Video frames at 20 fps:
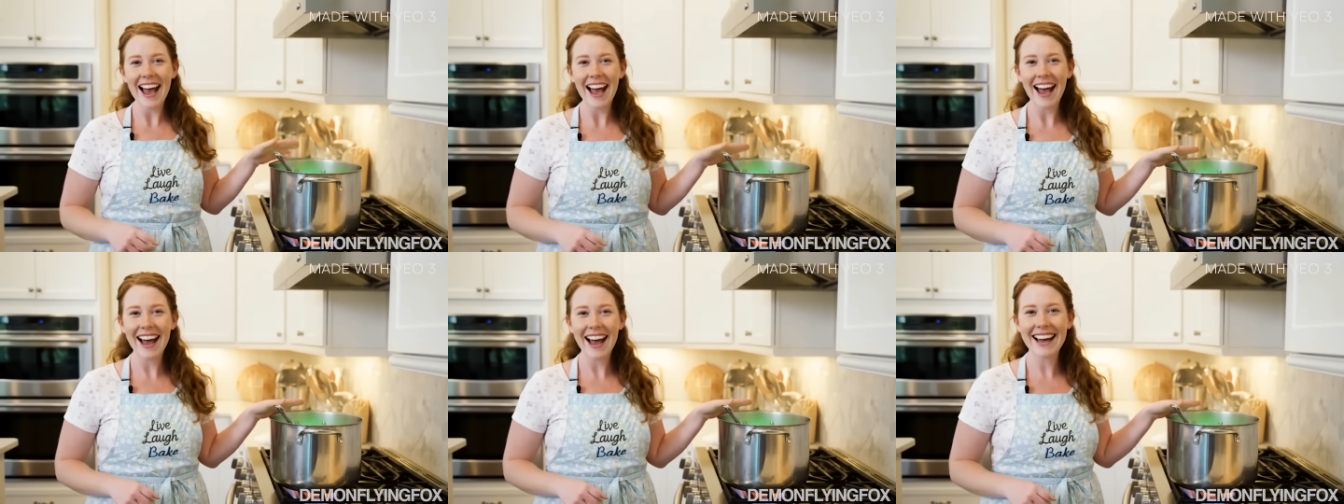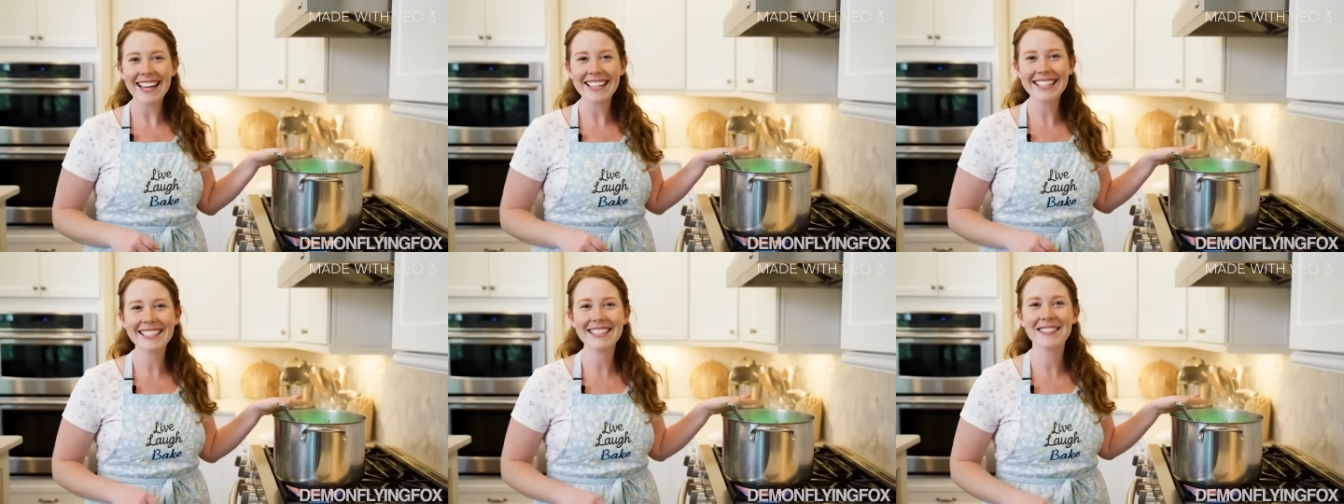Hey
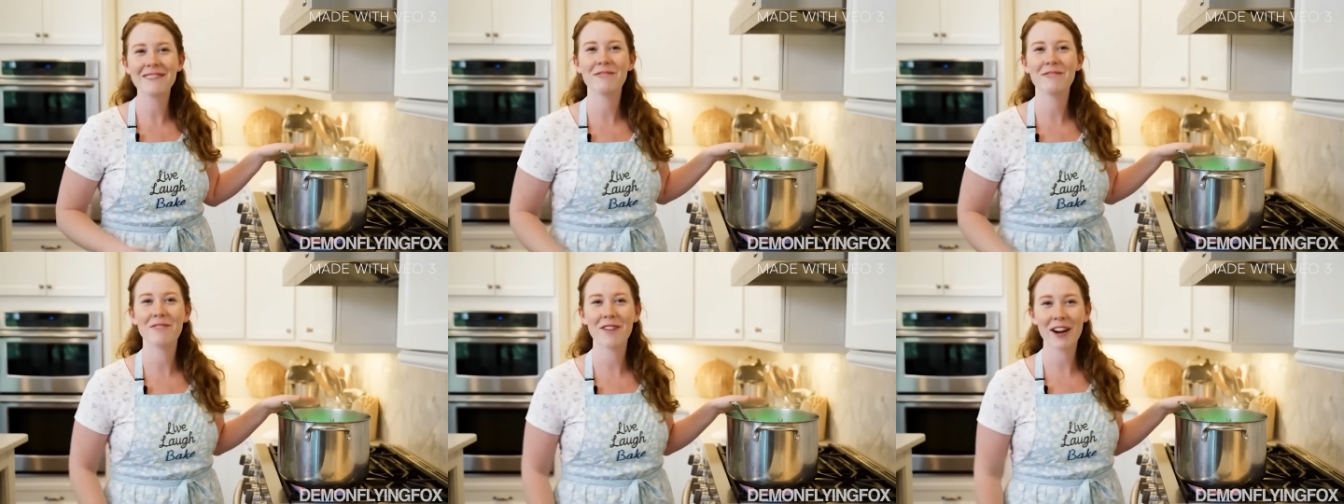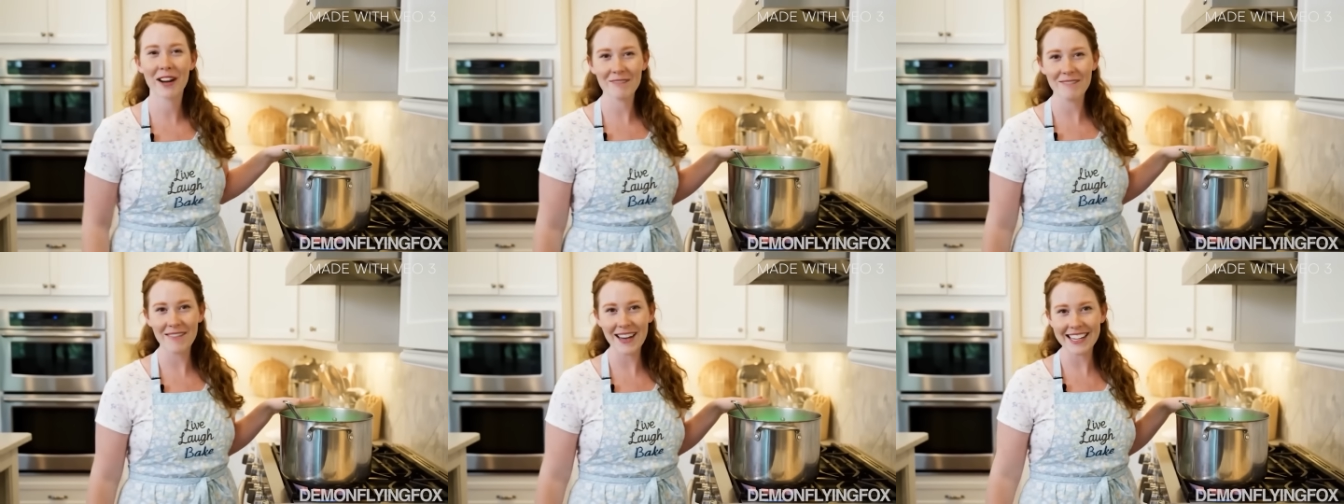guys,
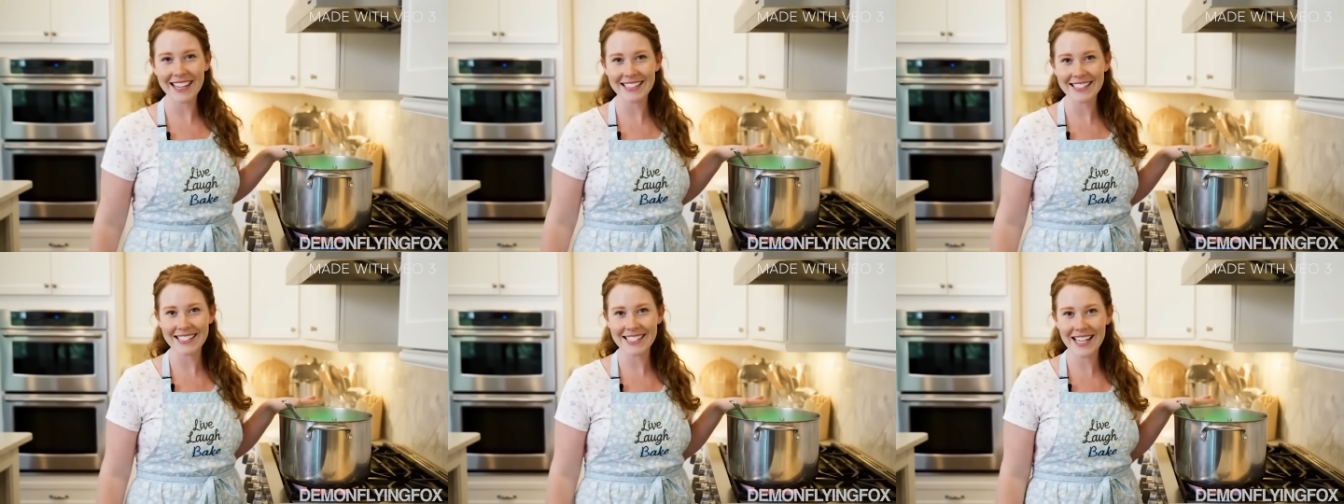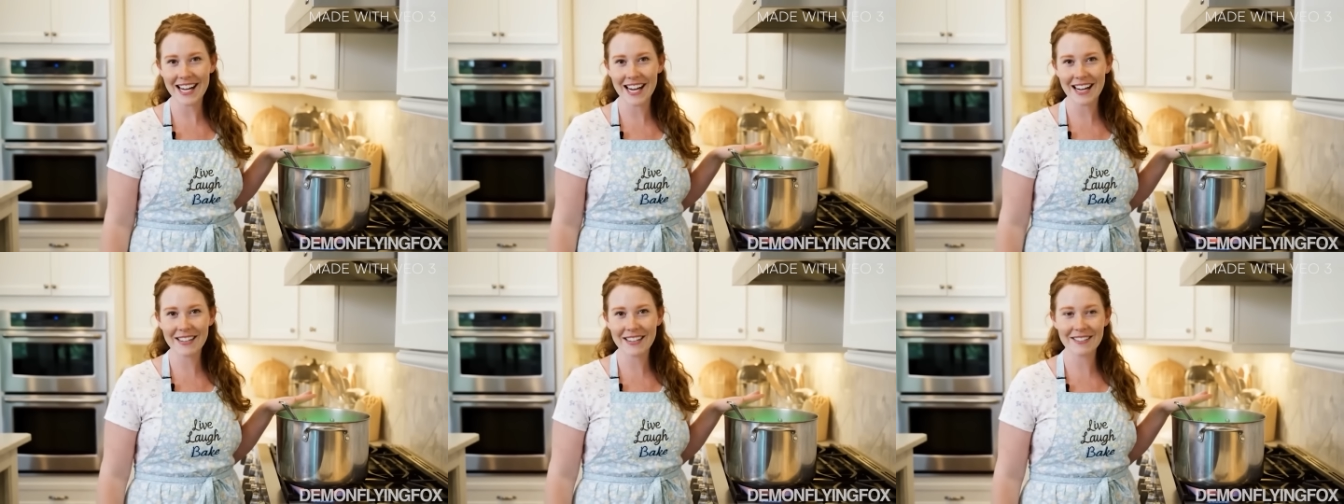welcome back to the
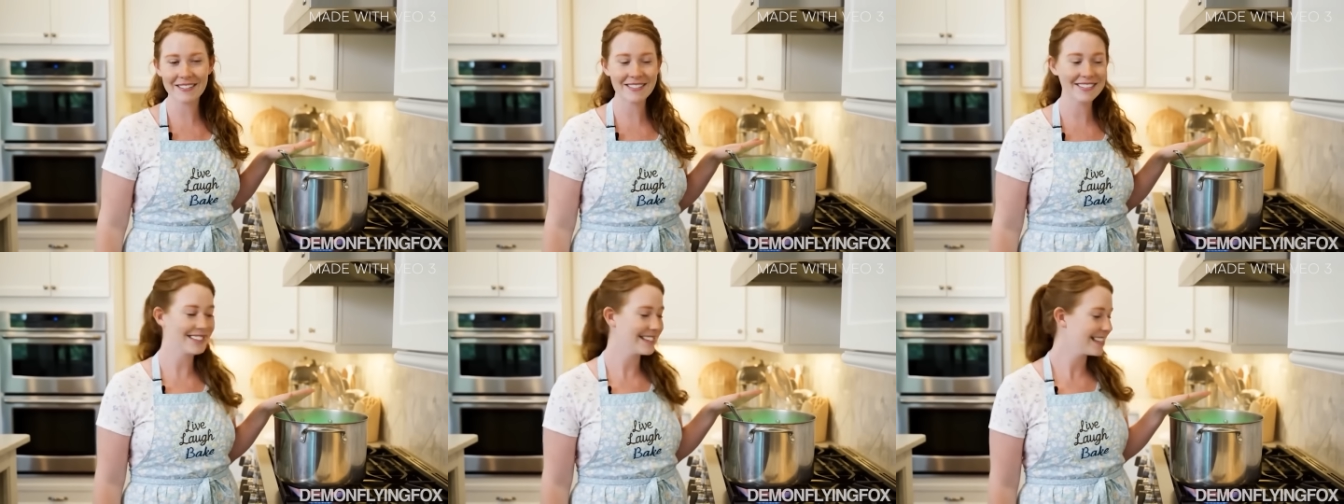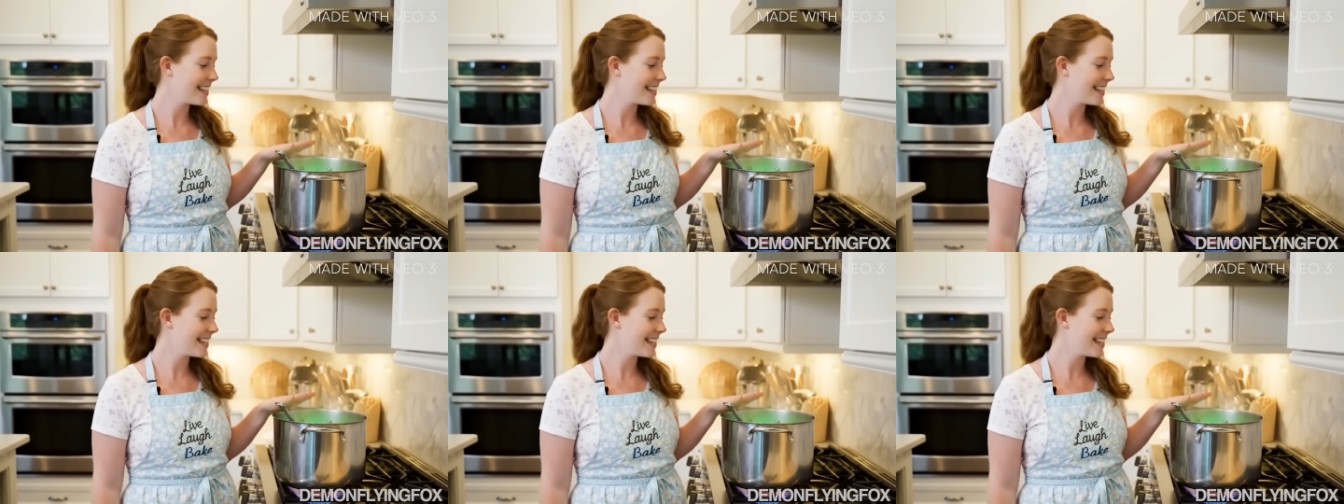channel.